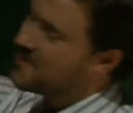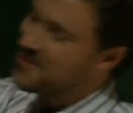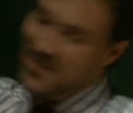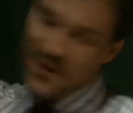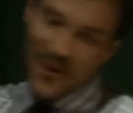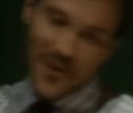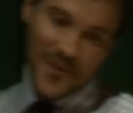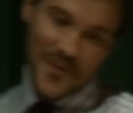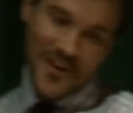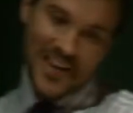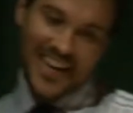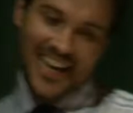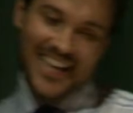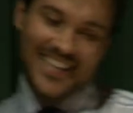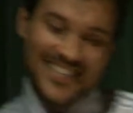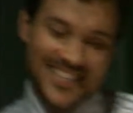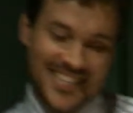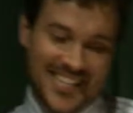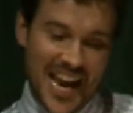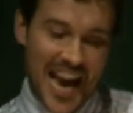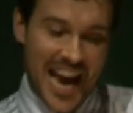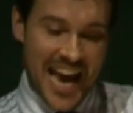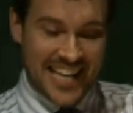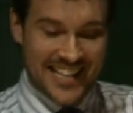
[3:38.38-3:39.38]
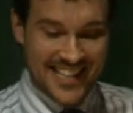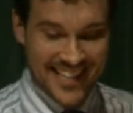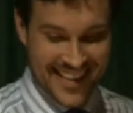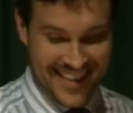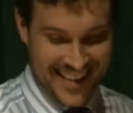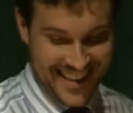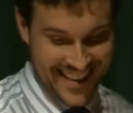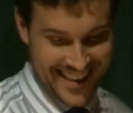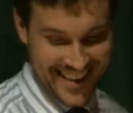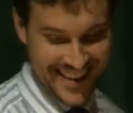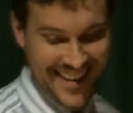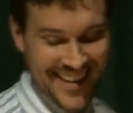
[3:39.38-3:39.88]
So instead,
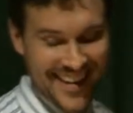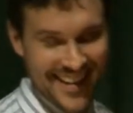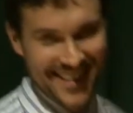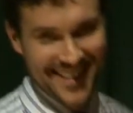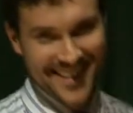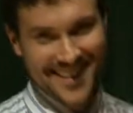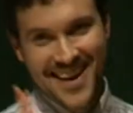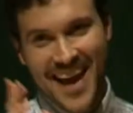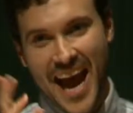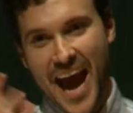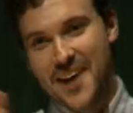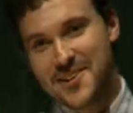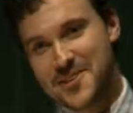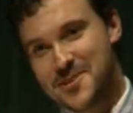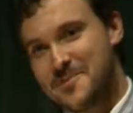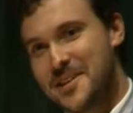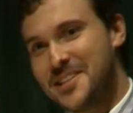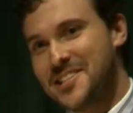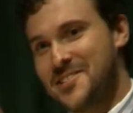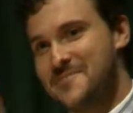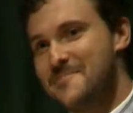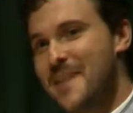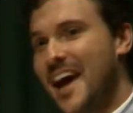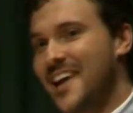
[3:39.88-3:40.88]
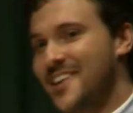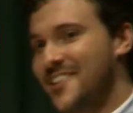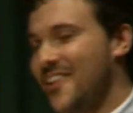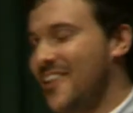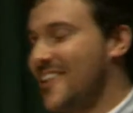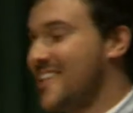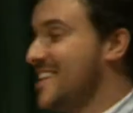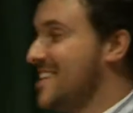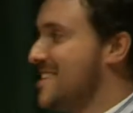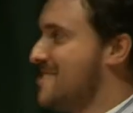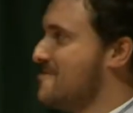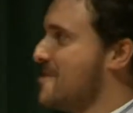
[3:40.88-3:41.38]
I'll switch it back
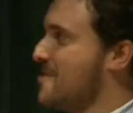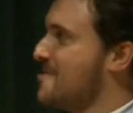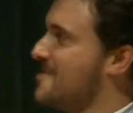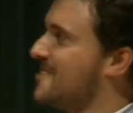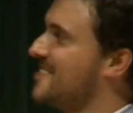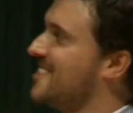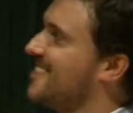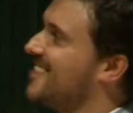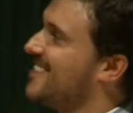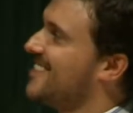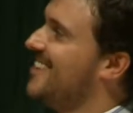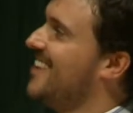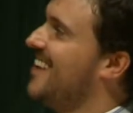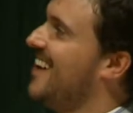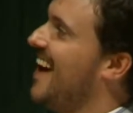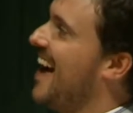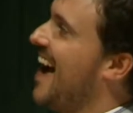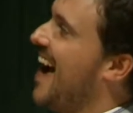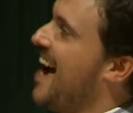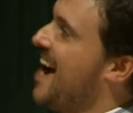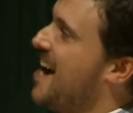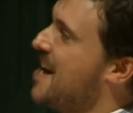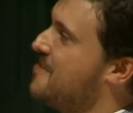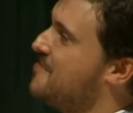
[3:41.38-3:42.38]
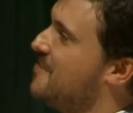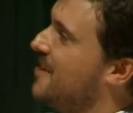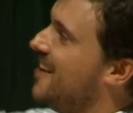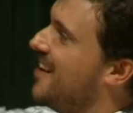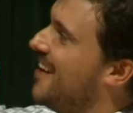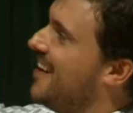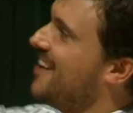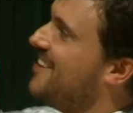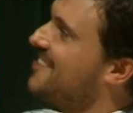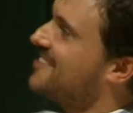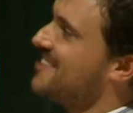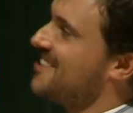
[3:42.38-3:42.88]
on in a moment.
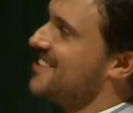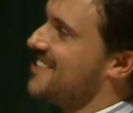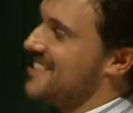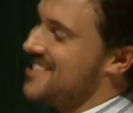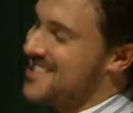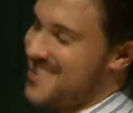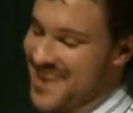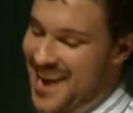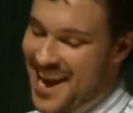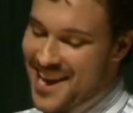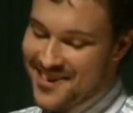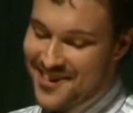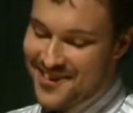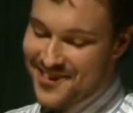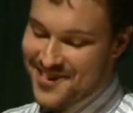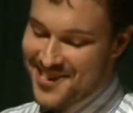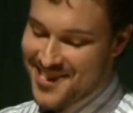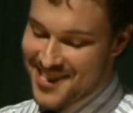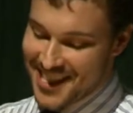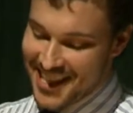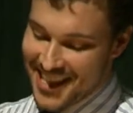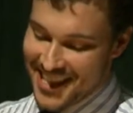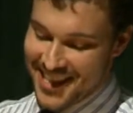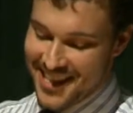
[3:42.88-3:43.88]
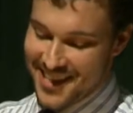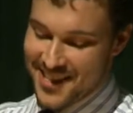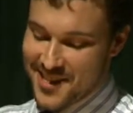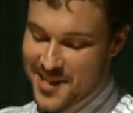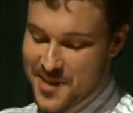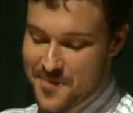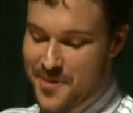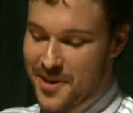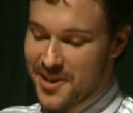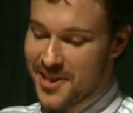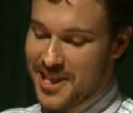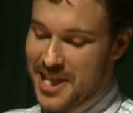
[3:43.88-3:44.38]
Here you instead, though, see
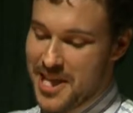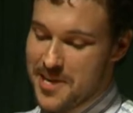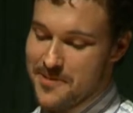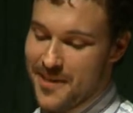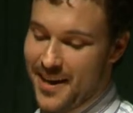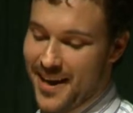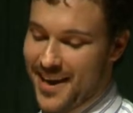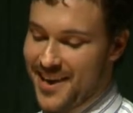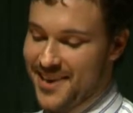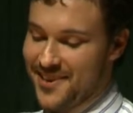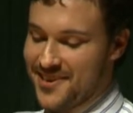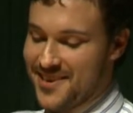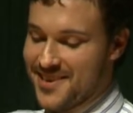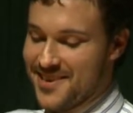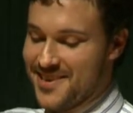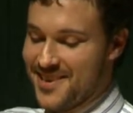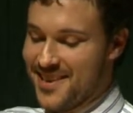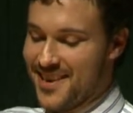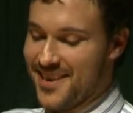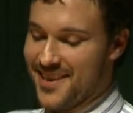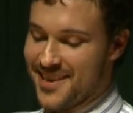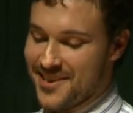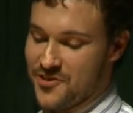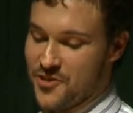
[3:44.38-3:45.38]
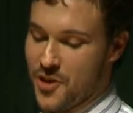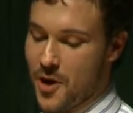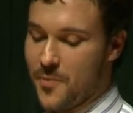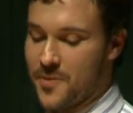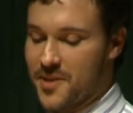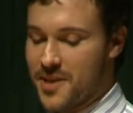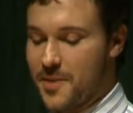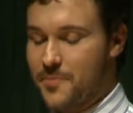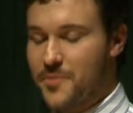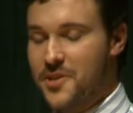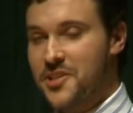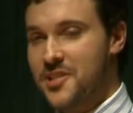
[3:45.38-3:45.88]
the Milky Way, you can see the
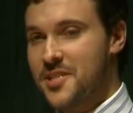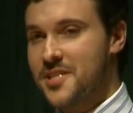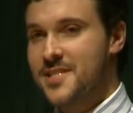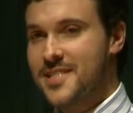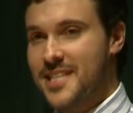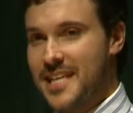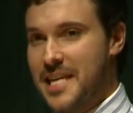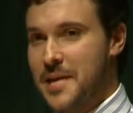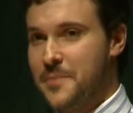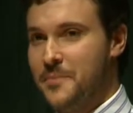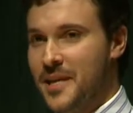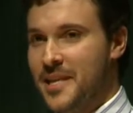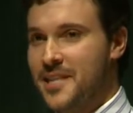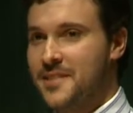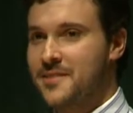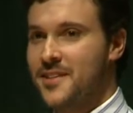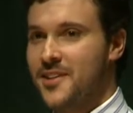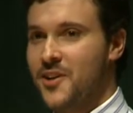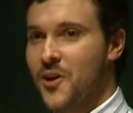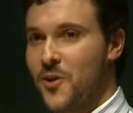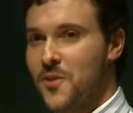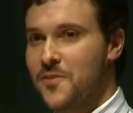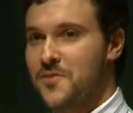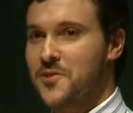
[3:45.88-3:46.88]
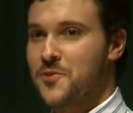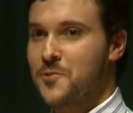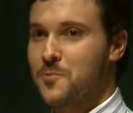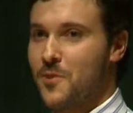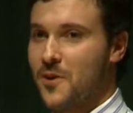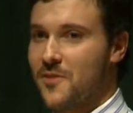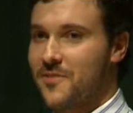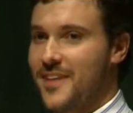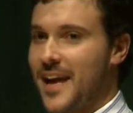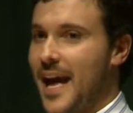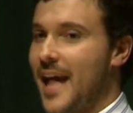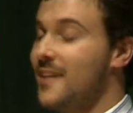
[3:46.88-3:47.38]
Andromeda, but you can see immediately all of the
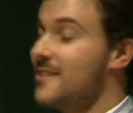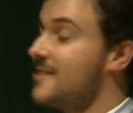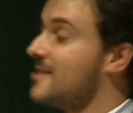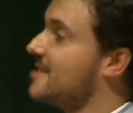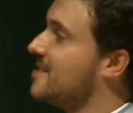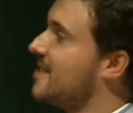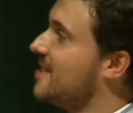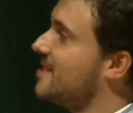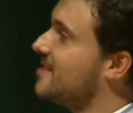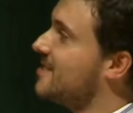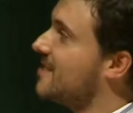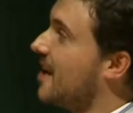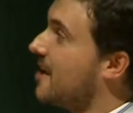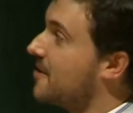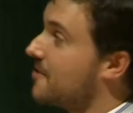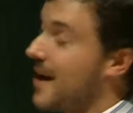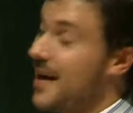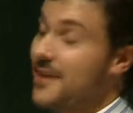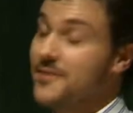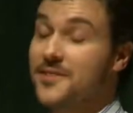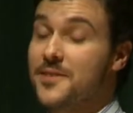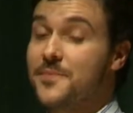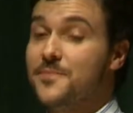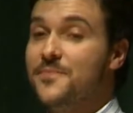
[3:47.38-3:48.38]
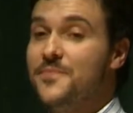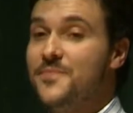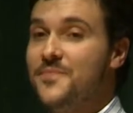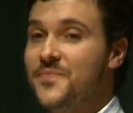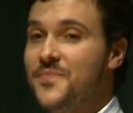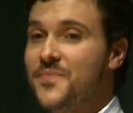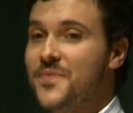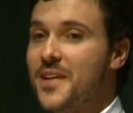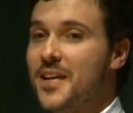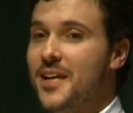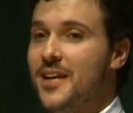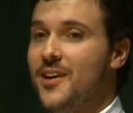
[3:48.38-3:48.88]
dwarf galaxies around them.
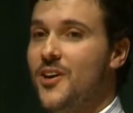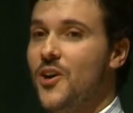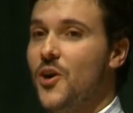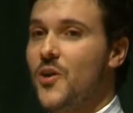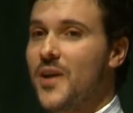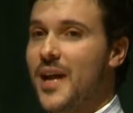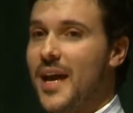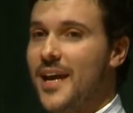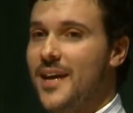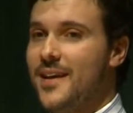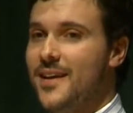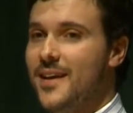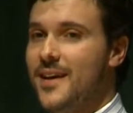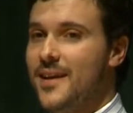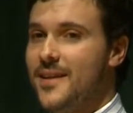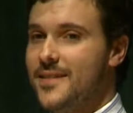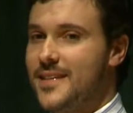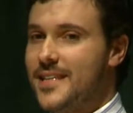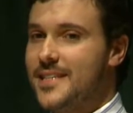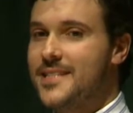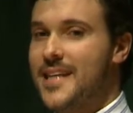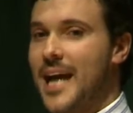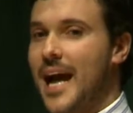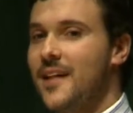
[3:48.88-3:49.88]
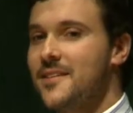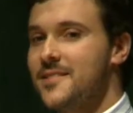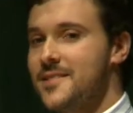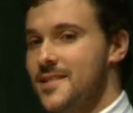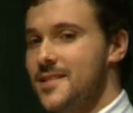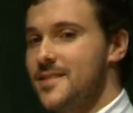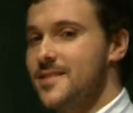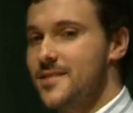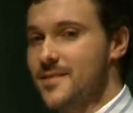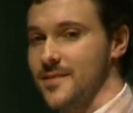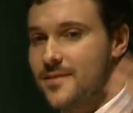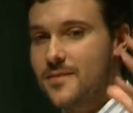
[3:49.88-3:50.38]
Okay, these
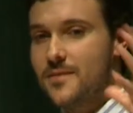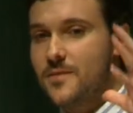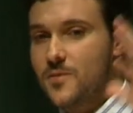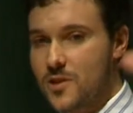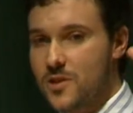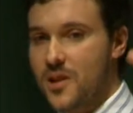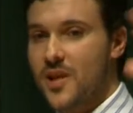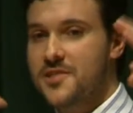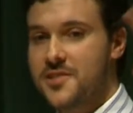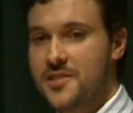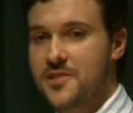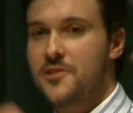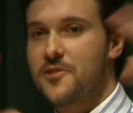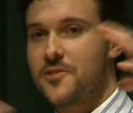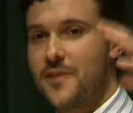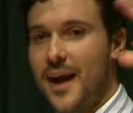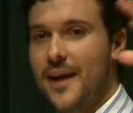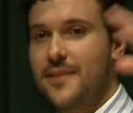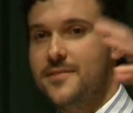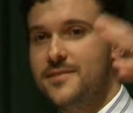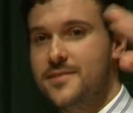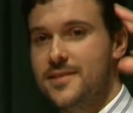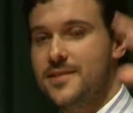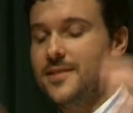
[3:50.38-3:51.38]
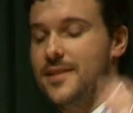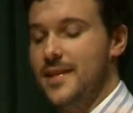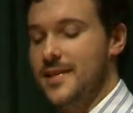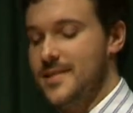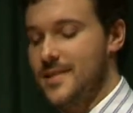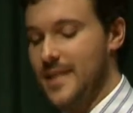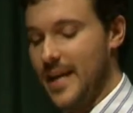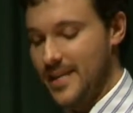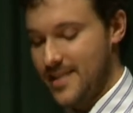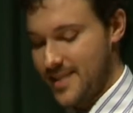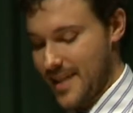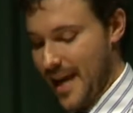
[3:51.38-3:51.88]
galaxies cluster around
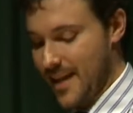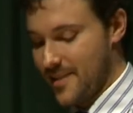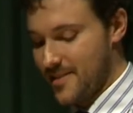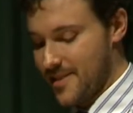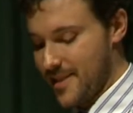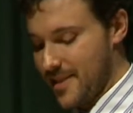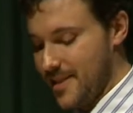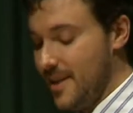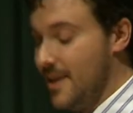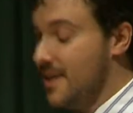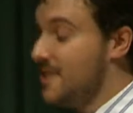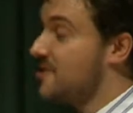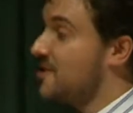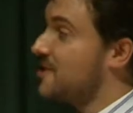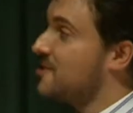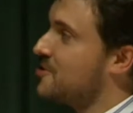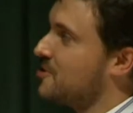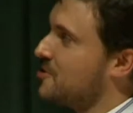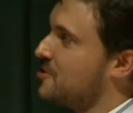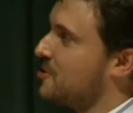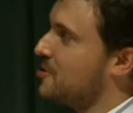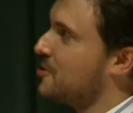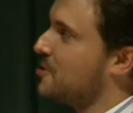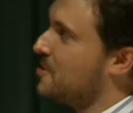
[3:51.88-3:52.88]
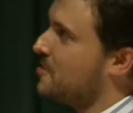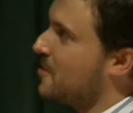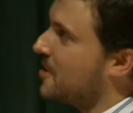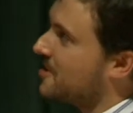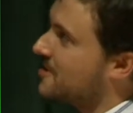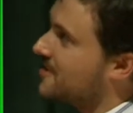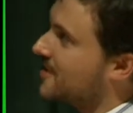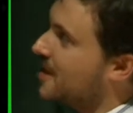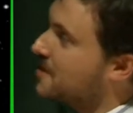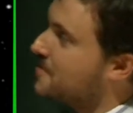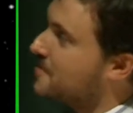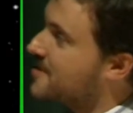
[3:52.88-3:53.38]
this nice galaxy. Just to show you what
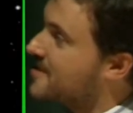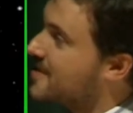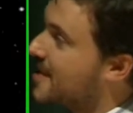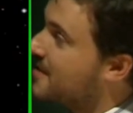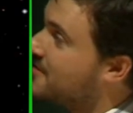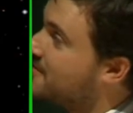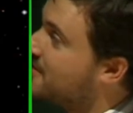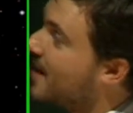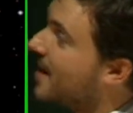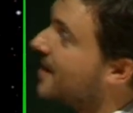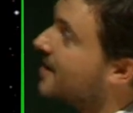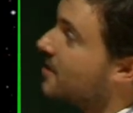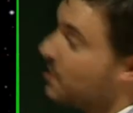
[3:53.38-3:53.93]
it's like with the soundtrack.